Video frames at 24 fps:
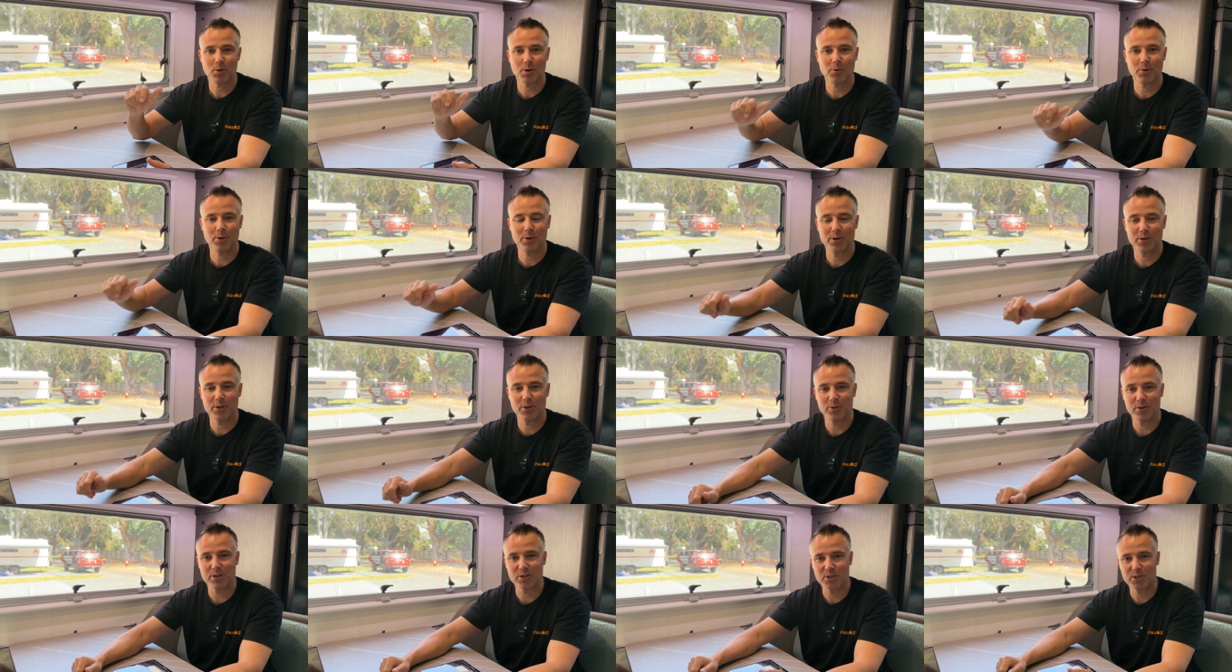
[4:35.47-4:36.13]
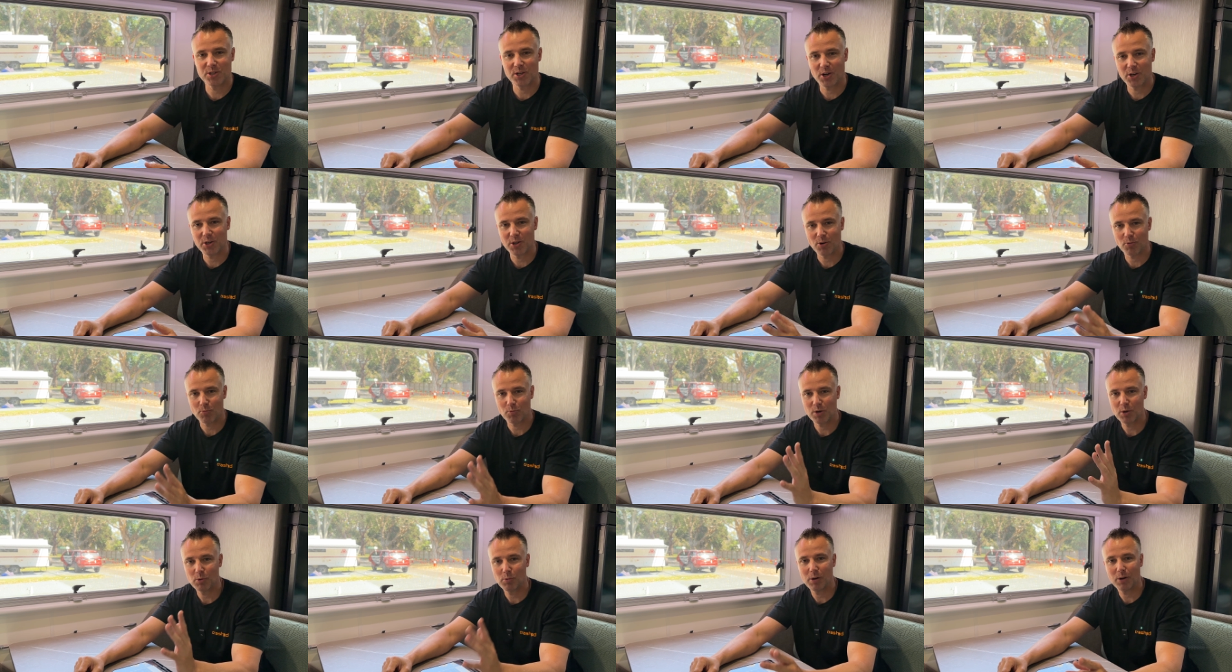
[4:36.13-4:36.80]
I'm going to do is show you a
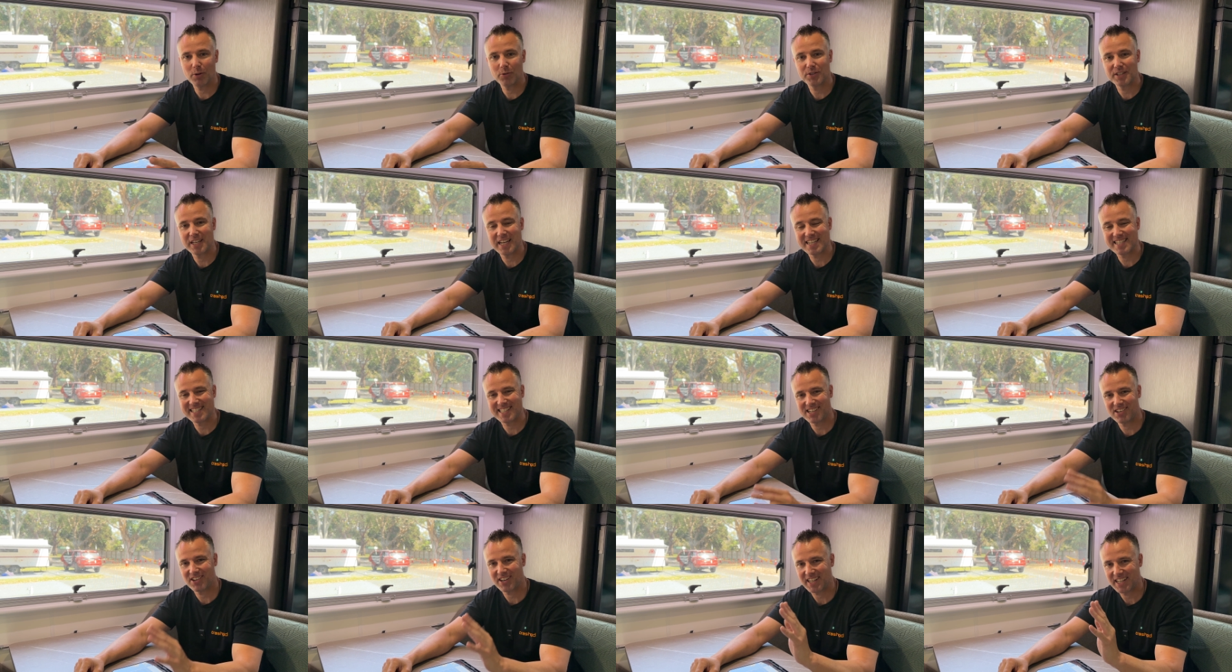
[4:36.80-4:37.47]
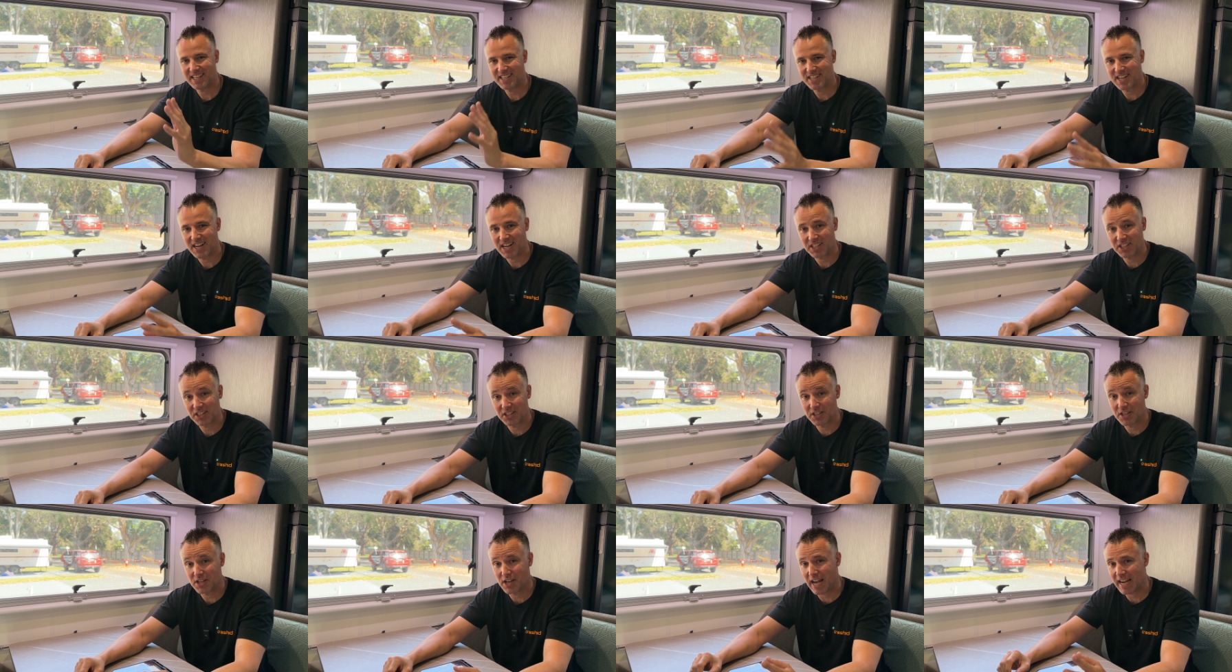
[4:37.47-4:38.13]
real world test that I
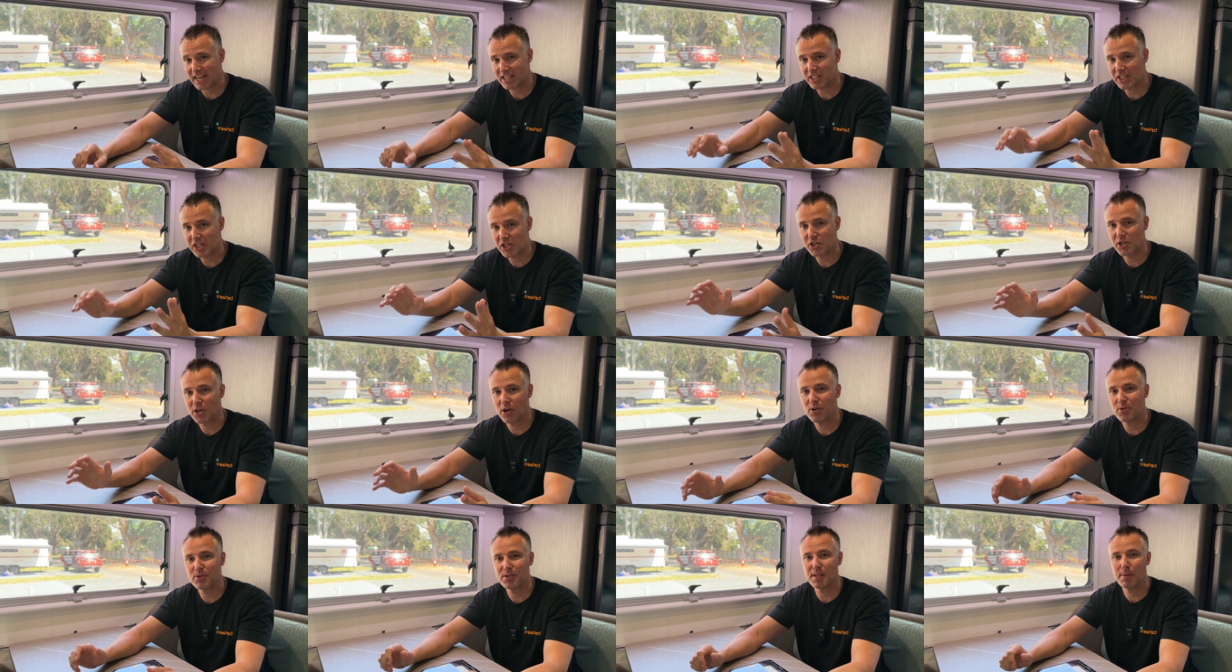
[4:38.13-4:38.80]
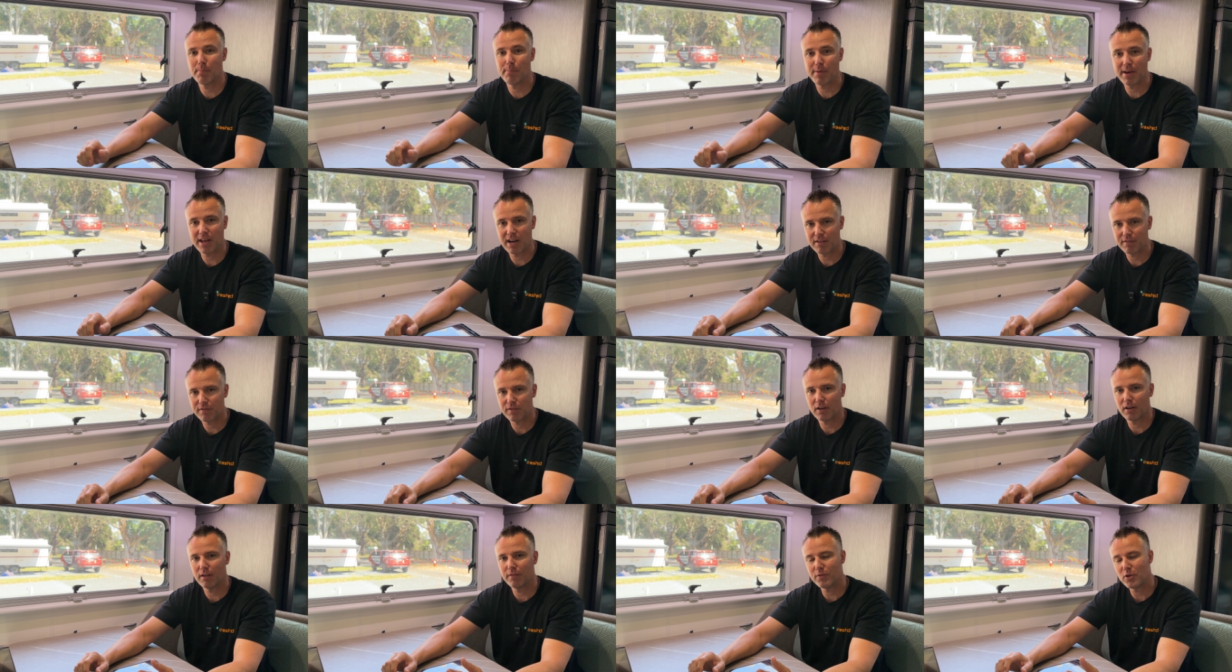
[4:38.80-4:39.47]
conducted, and it actually shows the
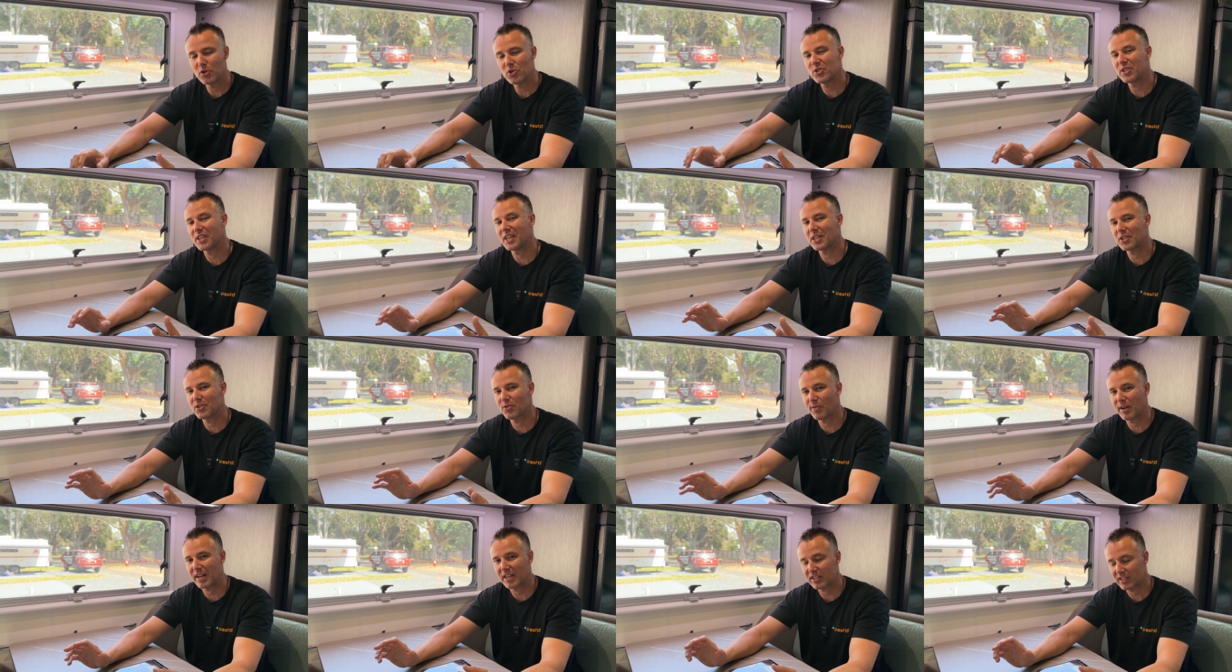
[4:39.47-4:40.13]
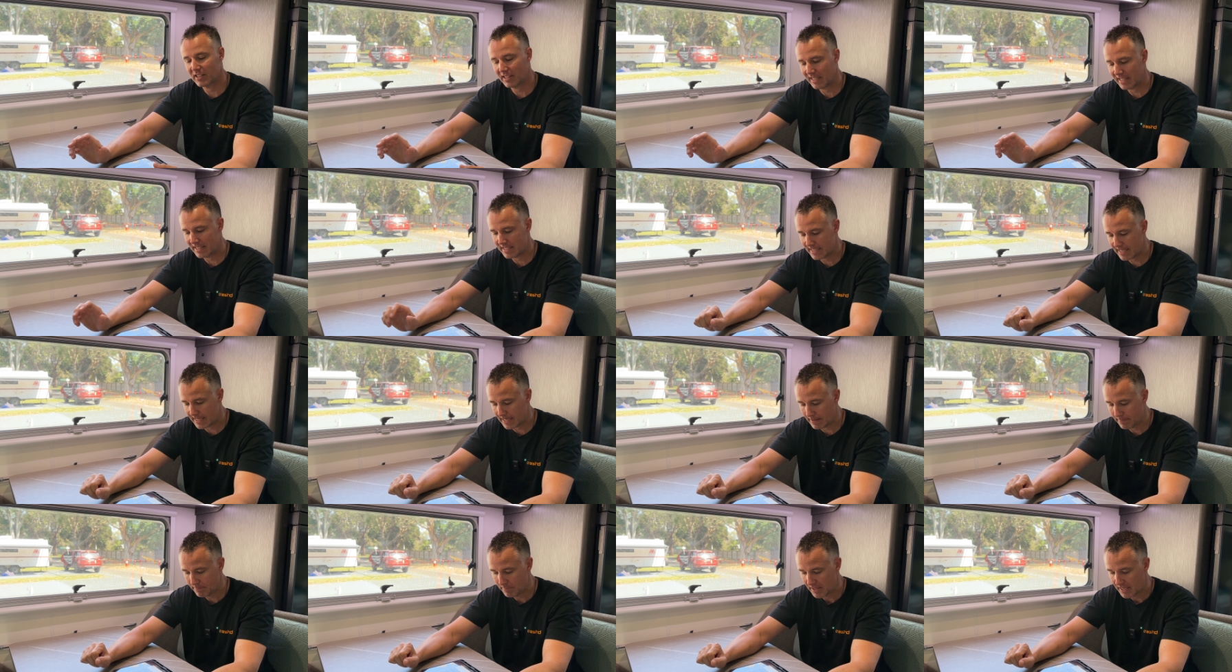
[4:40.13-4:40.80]
benefit of using a directional
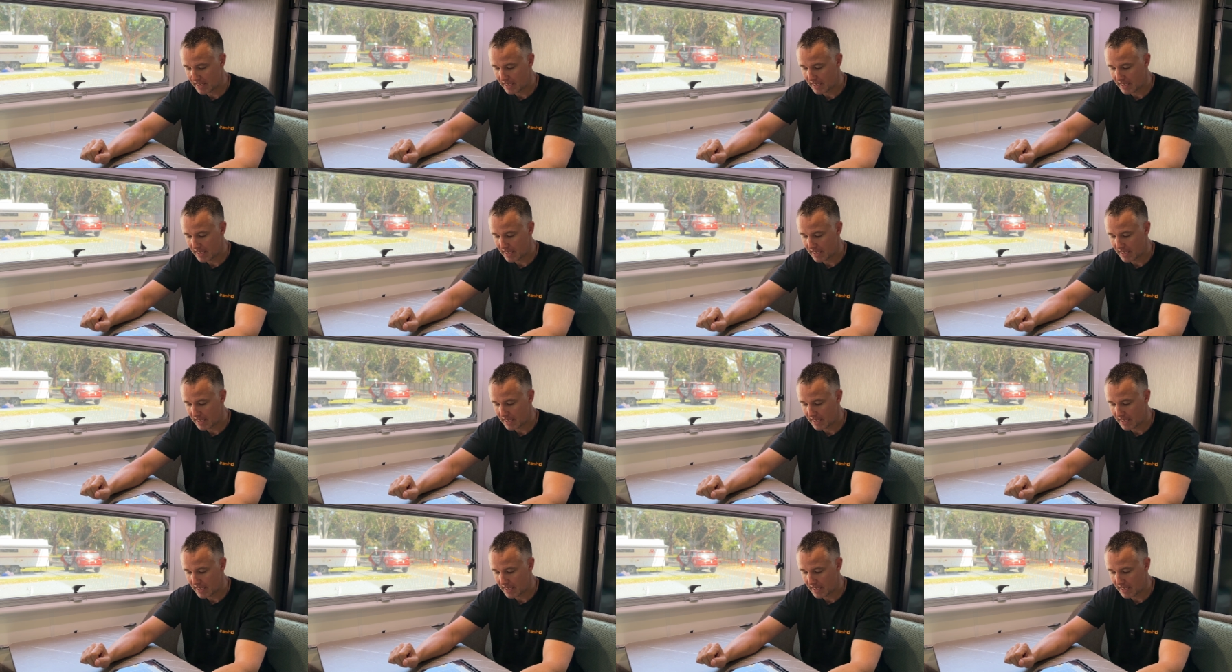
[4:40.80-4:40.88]
antenna.